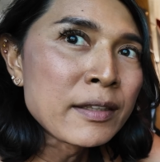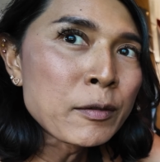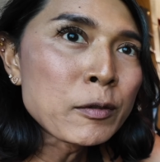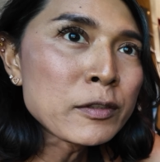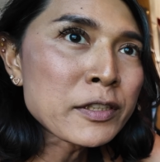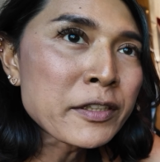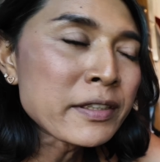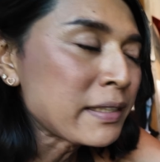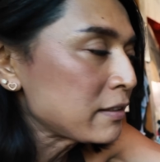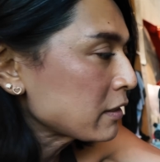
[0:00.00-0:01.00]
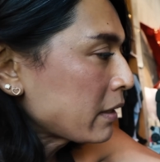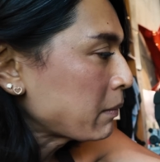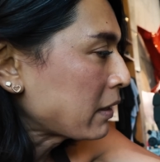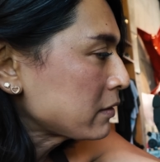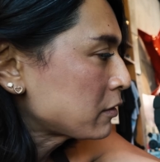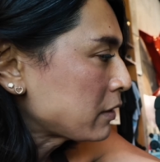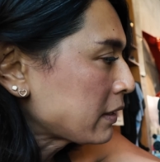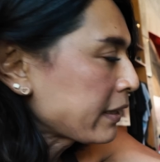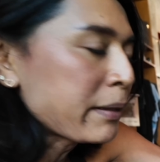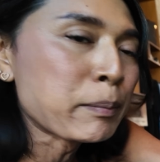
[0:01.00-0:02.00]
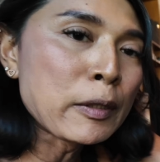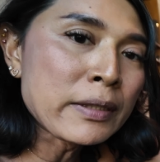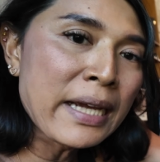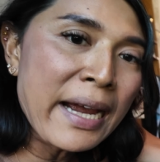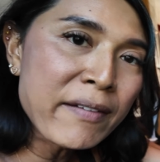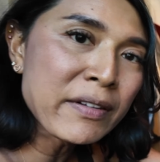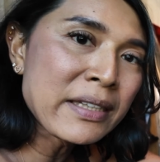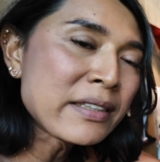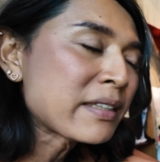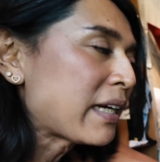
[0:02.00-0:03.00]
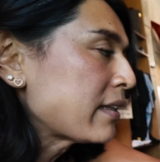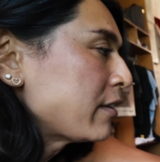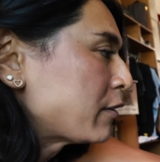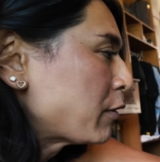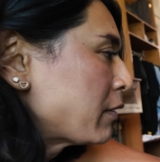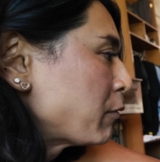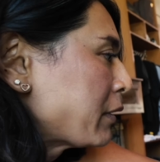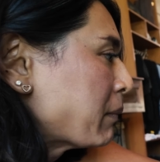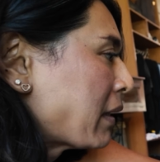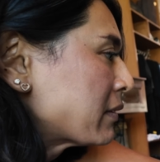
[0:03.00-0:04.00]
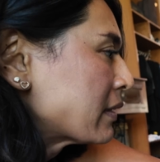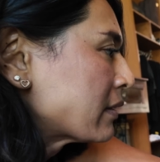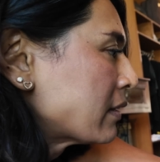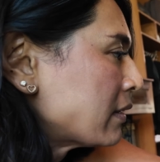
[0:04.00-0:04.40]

the whole skirt needs to come out so that they can bolt everything together and then remount it.